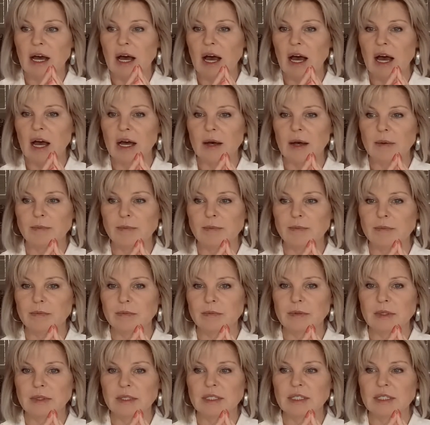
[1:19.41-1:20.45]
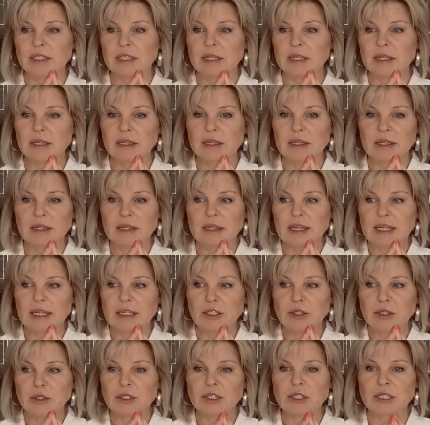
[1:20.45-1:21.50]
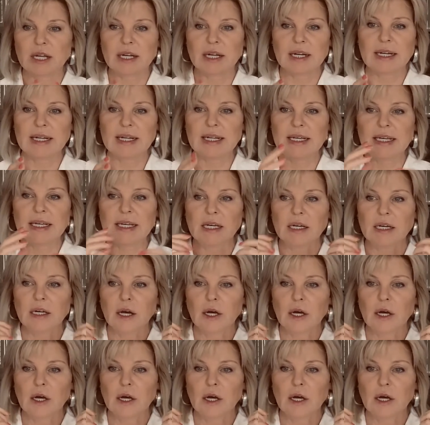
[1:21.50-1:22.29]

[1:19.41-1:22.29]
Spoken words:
um, that you suddenly